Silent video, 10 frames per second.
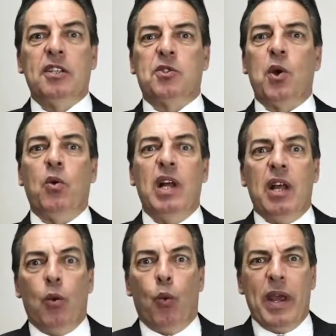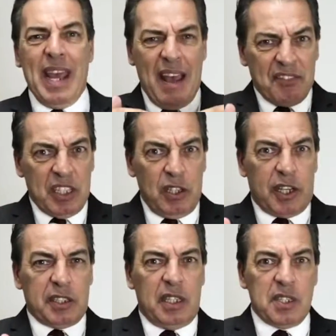So we have to
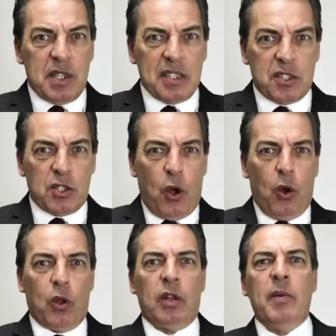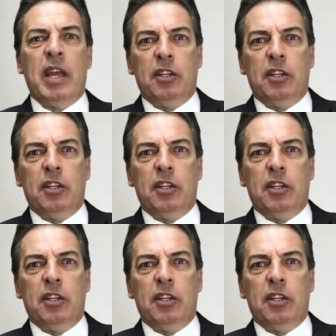look at these things as a whole.